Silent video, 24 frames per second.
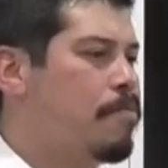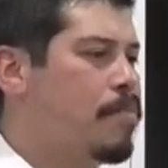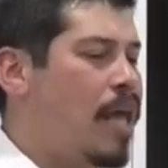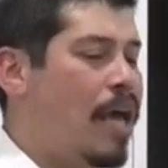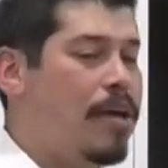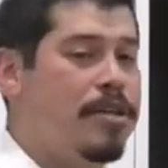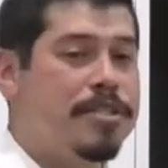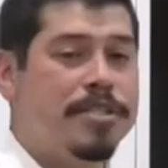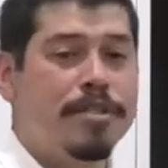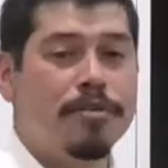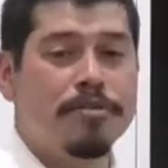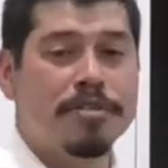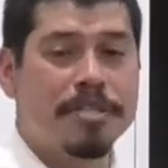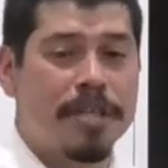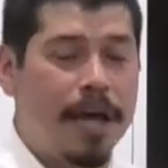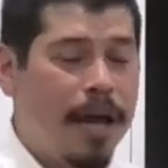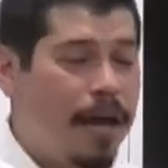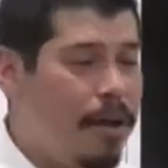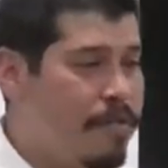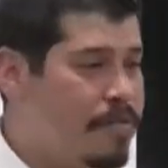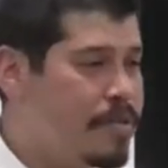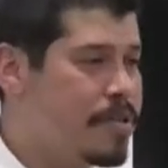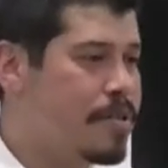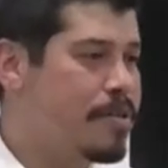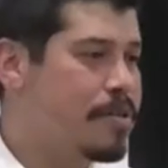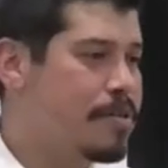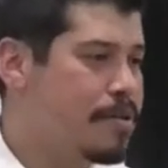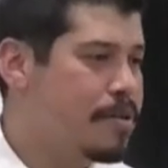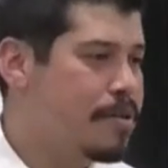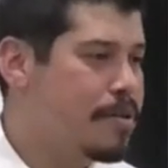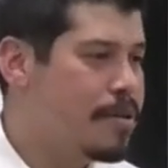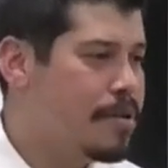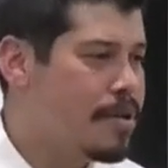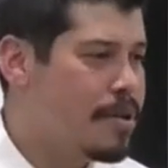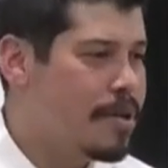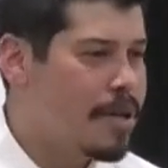Are you still saved?
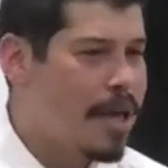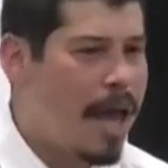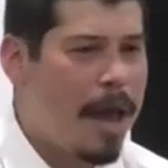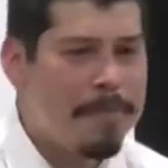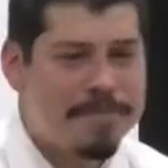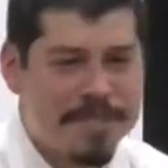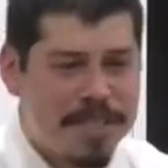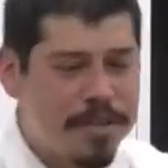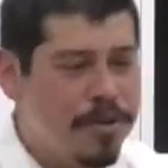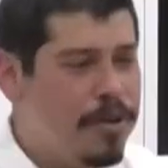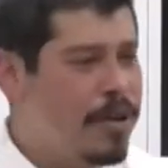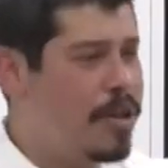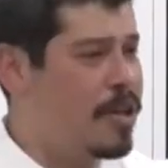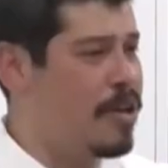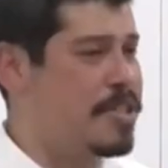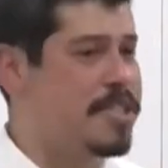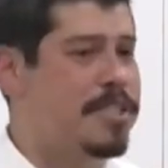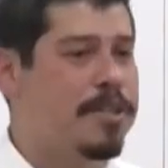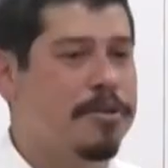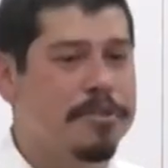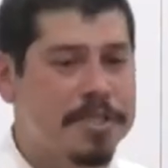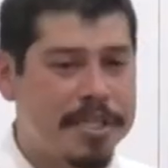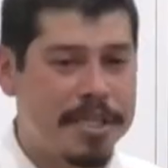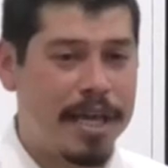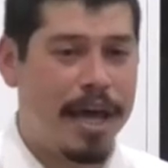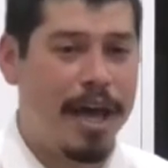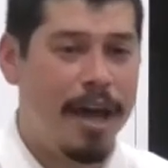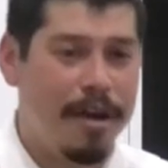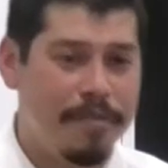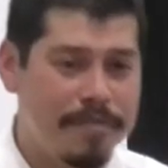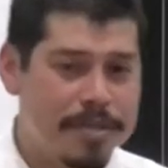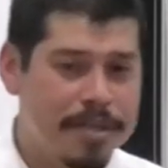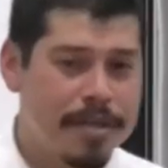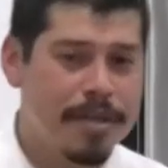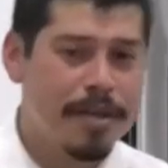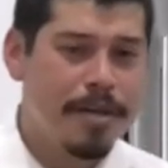Absolutely, you're still
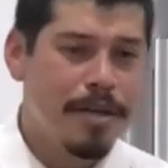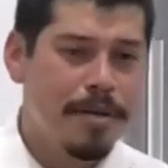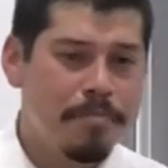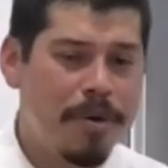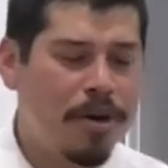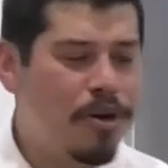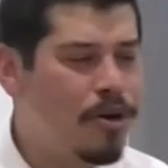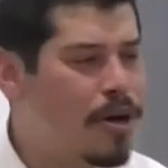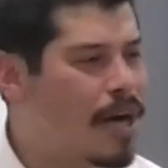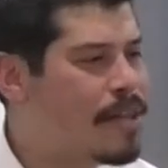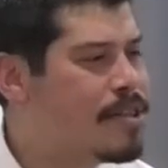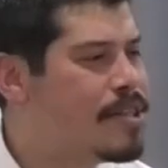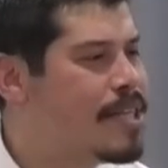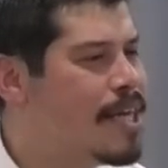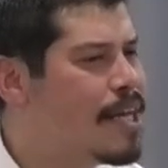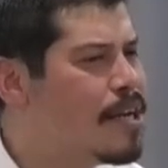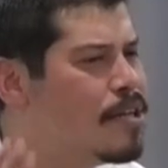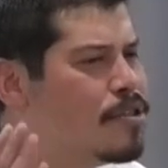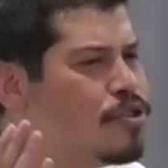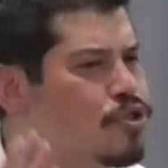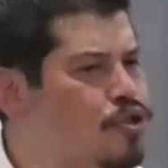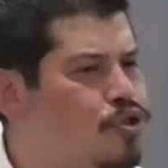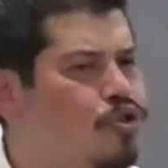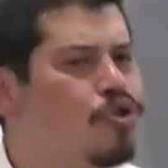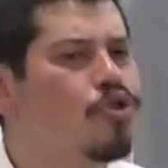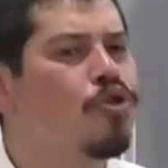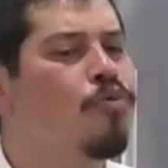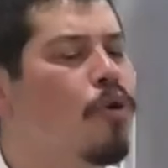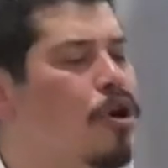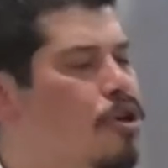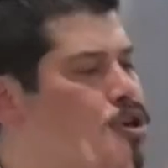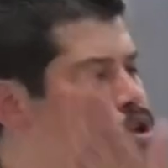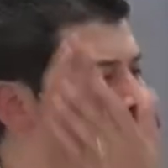saved. But you didn't do what